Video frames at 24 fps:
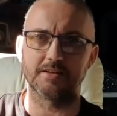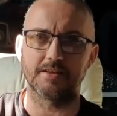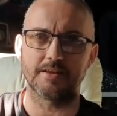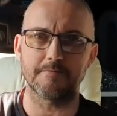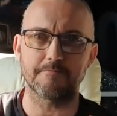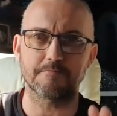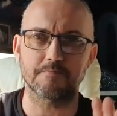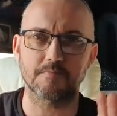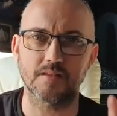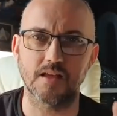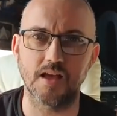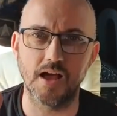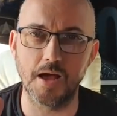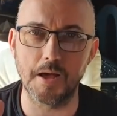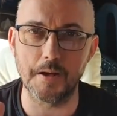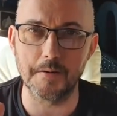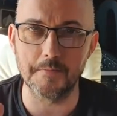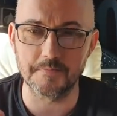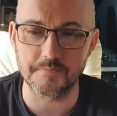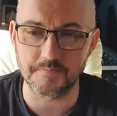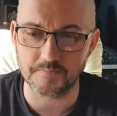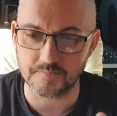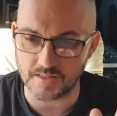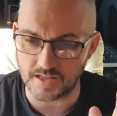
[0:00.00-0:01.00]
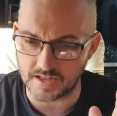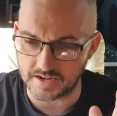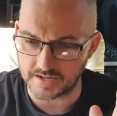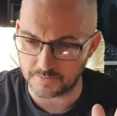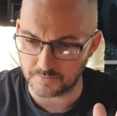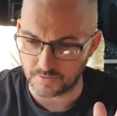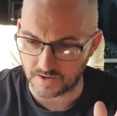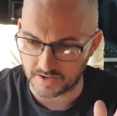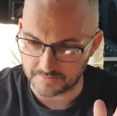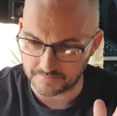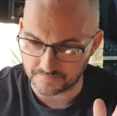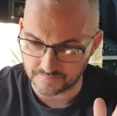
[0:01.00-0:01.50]
there. Um,
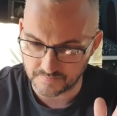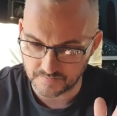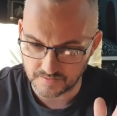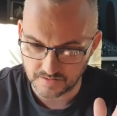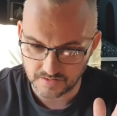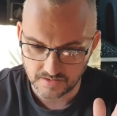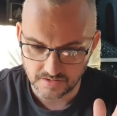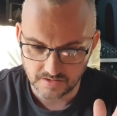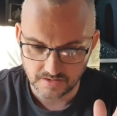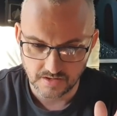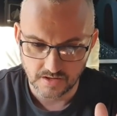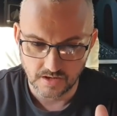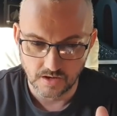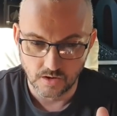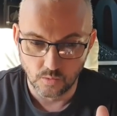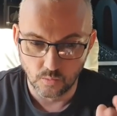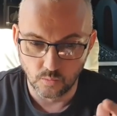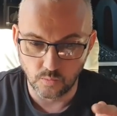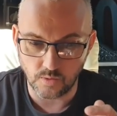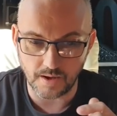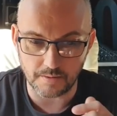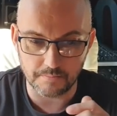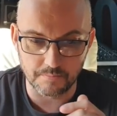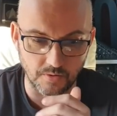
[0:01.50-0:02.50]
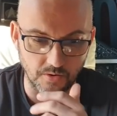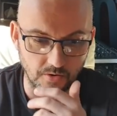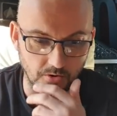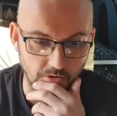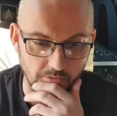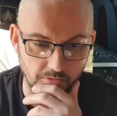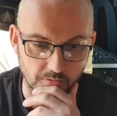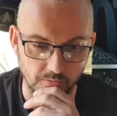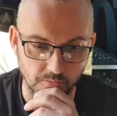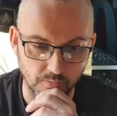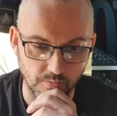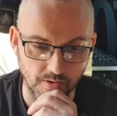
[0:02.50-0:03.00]
anyway, one
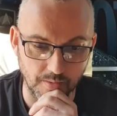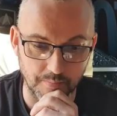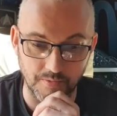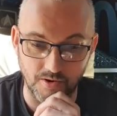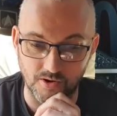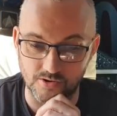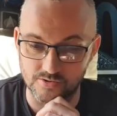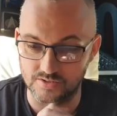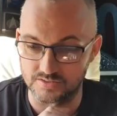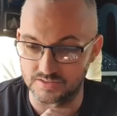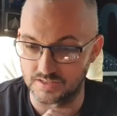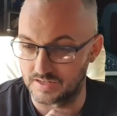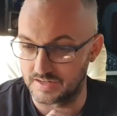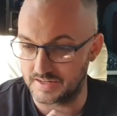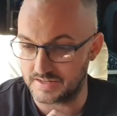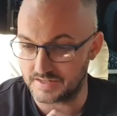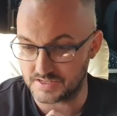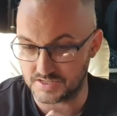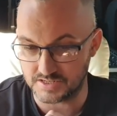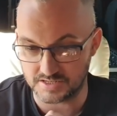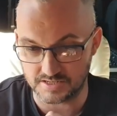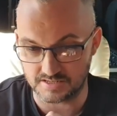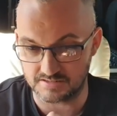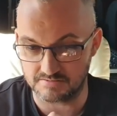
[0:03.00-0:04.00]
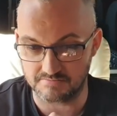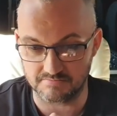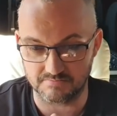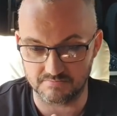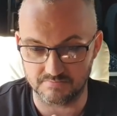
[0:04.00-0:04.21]
more, one more on the list.